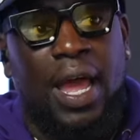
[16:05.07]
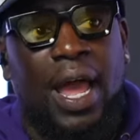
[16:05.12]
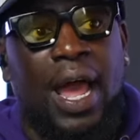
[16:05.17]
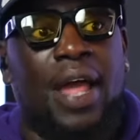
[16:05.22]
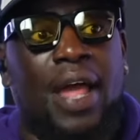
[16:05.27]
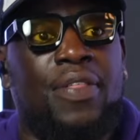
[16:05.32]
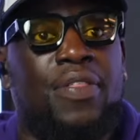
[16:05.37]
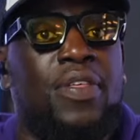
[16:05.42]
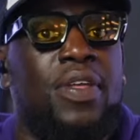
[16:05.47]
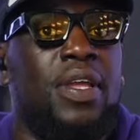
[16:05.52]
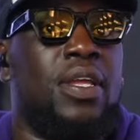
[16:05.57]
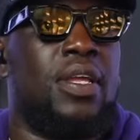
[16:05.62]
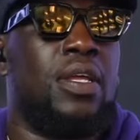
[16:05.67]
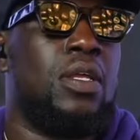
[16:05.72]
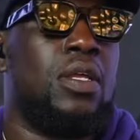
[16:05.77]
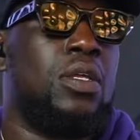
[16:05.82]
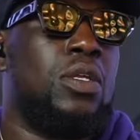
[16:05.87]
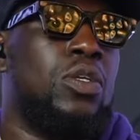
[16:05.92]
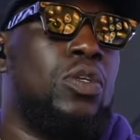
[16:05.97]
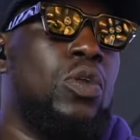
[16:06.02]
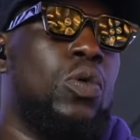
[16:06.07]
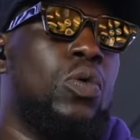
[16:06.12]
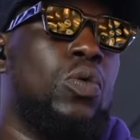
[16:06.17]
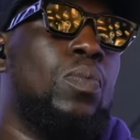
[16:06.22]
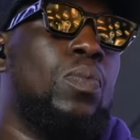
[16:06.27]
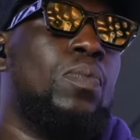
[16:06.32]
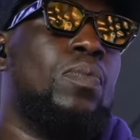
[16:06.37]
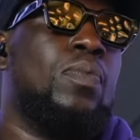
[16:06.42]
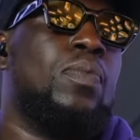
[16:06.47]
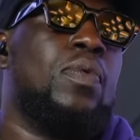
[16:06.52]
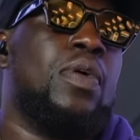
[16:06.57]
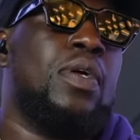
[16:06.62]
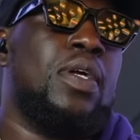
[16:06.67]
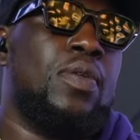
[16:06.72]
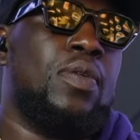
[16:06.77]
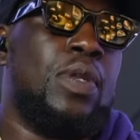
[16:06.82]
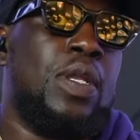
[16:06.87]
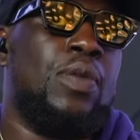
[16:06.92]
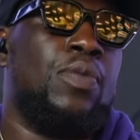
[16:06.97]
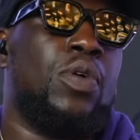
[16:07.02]
I think, in
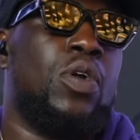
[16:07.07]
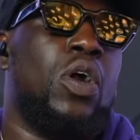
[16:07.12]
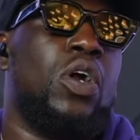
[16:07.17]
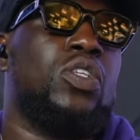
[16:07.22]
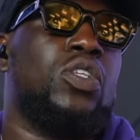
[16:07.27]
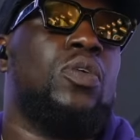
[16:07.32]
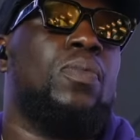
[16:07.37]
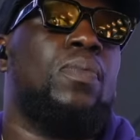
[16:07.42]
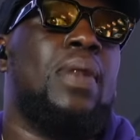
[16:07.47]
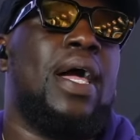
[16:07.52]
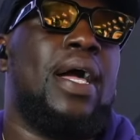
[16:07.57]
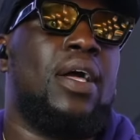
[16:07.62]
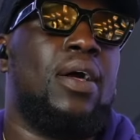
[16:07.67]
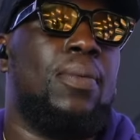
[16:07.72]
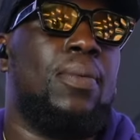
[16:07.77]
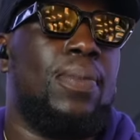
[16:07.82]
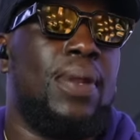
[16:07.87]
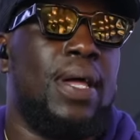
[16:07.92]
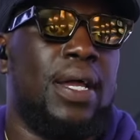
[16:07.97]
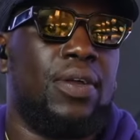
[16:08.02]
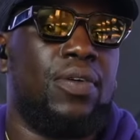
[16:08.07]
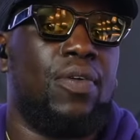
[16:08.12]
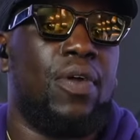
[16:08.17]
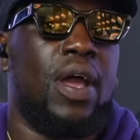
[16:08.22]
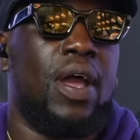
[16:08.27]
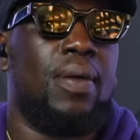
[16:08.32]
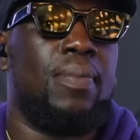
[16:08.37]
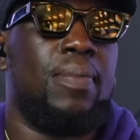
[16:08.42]
regards to black on black crime